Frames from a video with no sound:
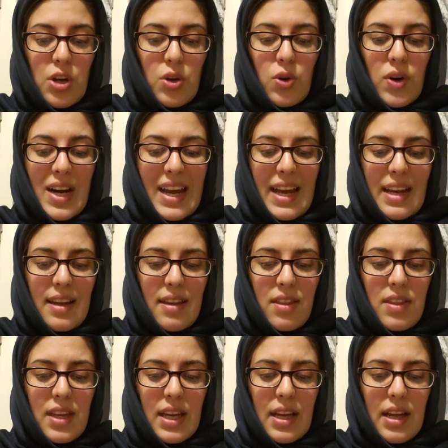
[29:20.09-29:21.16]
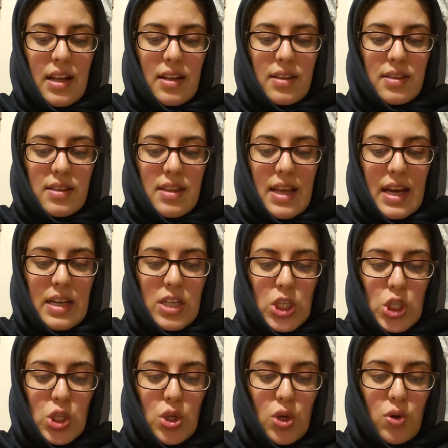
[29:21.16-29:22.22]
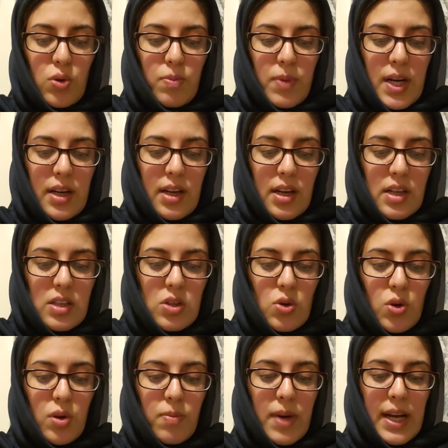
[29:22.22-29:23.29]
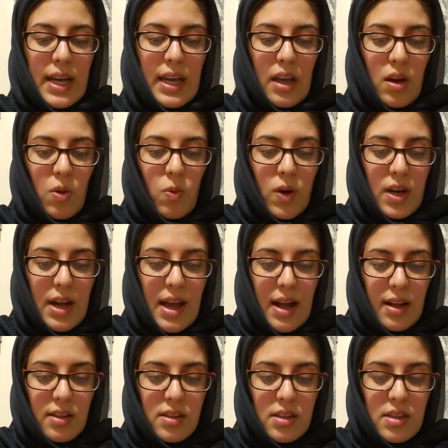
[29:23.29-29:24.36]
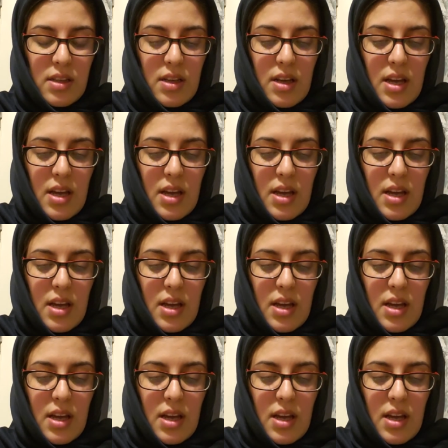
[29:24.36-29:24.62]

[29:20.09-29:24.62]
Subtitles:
nor anything else that is known by us or by anyone else.